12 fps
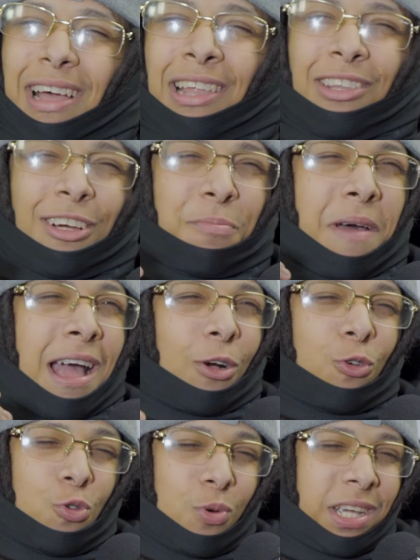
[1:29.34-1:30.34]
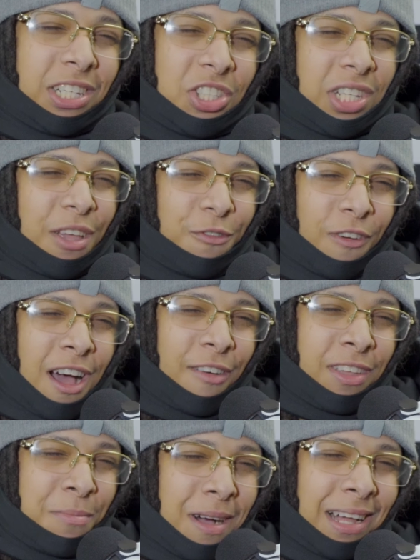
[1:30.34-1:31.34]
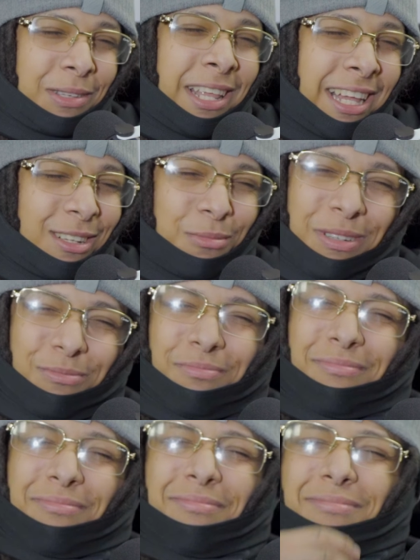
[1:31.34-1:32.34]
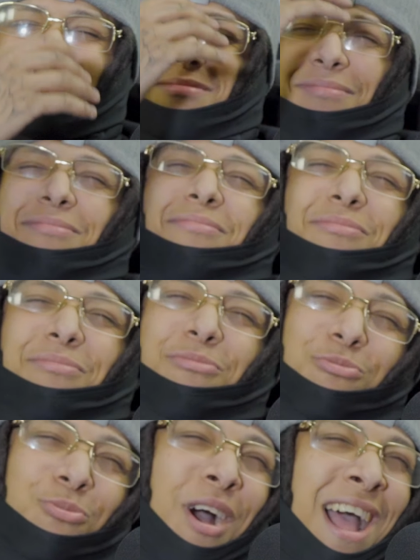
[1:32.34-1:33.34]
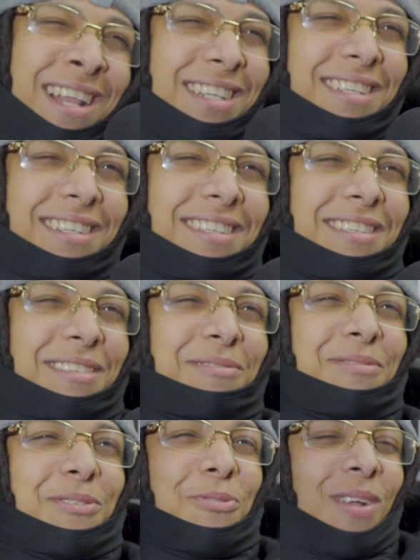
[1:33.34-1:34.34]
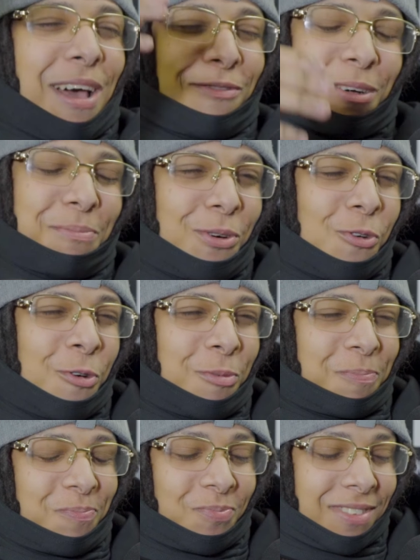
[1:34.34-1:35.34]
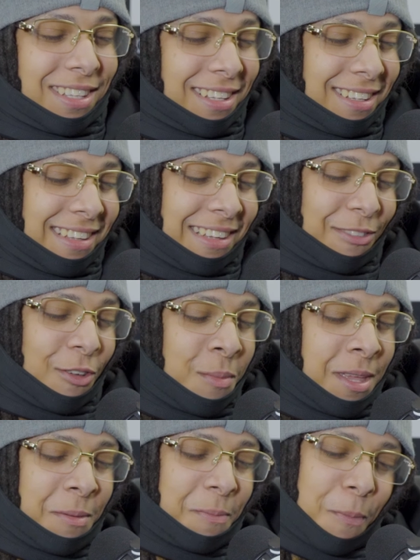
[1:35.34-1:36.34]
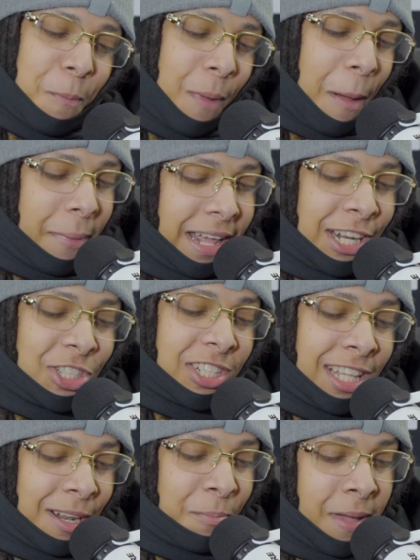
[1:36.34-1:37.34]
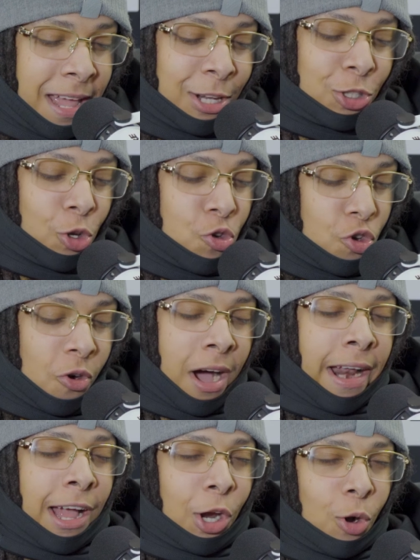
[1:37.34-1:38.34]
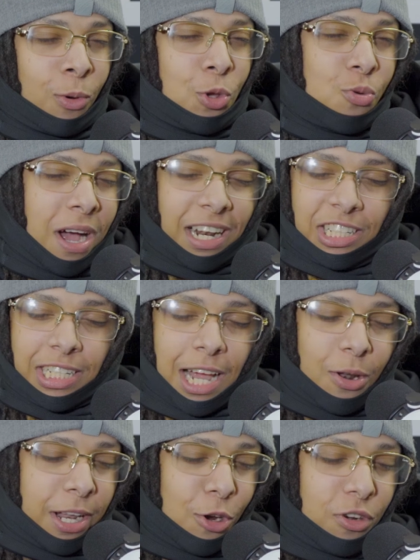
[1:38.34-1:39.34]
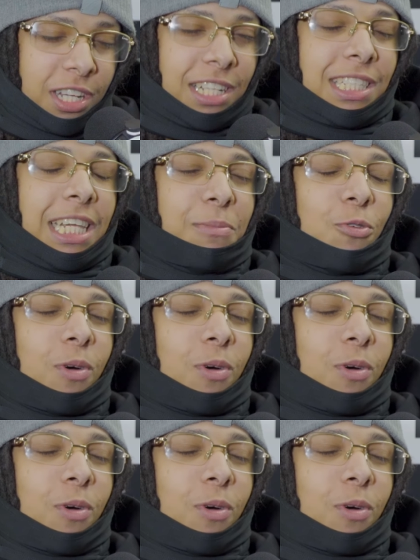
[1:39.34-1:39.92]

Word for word: I look back, all you hear is Jay5ive, eat my dick. I'm like, what? Whatever, boom. For me, my manager did a bid, so you know how that go when you got a jail to go on your team